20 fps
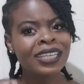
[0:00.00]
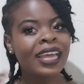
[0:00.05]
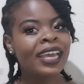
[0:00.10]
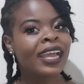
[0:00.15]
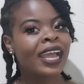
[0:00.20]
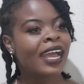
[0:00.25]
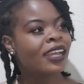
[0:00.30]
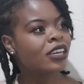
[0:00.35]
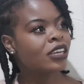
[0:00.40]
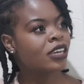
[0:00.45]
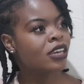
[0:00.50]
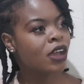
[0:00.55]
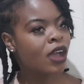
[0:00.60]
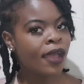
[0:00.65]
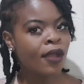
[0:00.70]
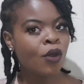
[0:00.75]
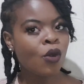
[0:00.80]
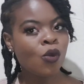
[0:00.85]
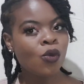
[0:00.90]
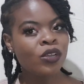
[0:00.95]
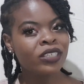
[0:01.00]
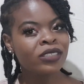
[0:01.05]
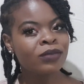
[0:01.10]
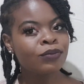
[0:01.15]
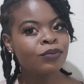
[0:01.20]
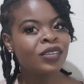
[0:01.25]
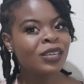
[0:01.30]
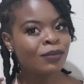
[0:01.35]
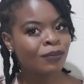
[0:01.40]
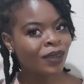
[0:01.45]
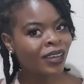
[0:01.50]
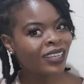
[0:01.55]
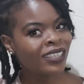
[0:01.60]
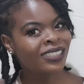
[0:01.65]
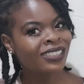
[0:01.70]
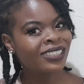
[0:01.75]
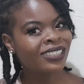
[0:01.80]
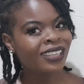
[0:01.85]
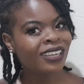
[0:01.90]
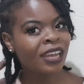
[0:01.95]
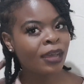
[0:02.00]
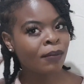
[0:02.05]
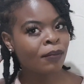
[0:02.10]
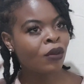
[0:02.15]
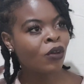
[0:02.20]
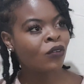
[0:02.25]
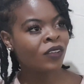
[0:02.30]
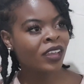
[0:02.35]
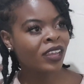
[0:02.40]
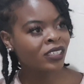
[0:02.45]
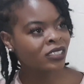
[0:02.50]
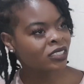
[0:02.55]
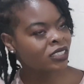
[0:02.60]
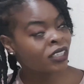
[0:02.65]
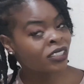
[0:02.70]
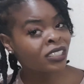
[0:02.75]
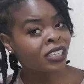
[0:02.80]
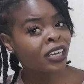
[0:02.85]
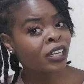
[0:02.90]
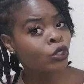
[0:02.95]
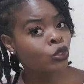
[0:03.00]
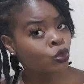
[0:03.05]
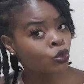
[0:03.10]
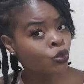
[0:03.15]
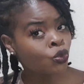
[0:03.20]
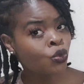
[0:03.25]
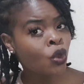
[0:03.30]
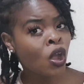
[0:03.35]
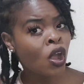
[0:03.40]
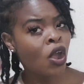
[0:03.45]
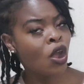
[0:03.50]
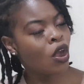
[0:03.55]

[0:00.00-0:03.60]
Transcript: Like I always minimize the number of hairstyles that I do